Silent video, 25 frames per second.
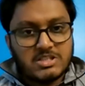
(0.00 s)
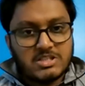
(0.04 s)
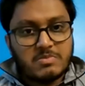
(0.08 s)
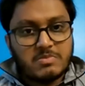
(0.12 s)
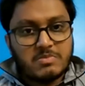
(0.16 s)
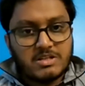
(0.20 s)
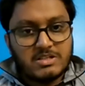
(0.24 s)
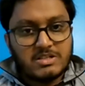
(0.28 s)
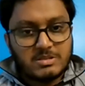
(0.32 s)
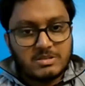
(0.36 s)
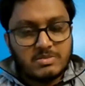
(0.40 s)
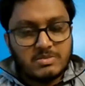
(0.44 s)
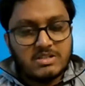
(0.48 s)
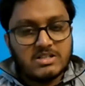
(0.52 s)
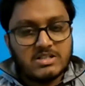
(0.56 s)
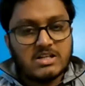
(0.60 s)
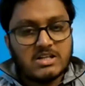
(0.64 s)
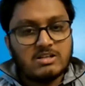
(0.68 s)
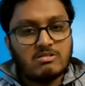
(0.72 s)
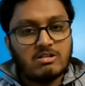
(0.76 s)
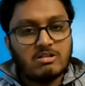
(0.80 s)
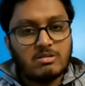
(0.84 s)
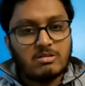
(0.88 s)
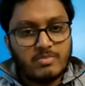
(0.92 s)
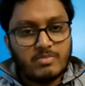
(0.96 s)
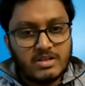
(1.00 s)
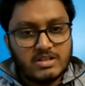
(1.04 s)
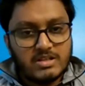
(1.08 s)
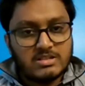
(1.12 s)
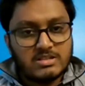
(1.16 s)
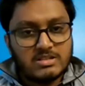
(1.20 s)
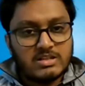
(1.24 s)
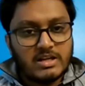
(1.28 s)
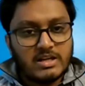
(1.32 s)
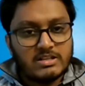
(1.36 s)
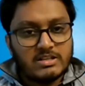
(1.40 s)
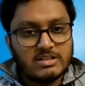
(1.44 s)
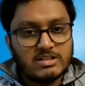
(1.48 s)
first participated at the
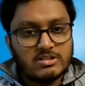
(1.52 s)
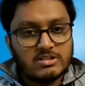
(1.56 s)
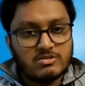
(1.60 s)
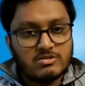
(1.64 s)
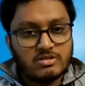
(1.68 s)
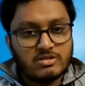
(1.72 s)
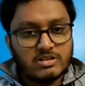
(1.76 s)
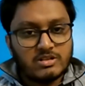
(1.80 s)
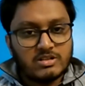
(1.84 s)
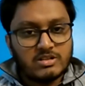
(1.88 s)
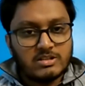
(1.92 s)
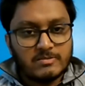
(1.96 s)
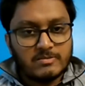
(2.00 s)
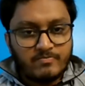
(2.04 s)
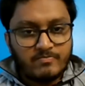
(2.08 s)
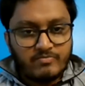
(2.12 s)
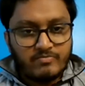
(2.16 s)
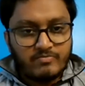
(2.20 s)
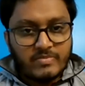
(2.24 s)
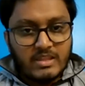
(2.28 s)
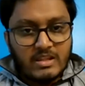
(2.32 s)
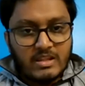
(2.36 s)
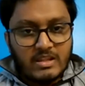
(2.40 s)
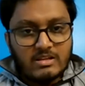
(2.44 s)
Olympics in 1920.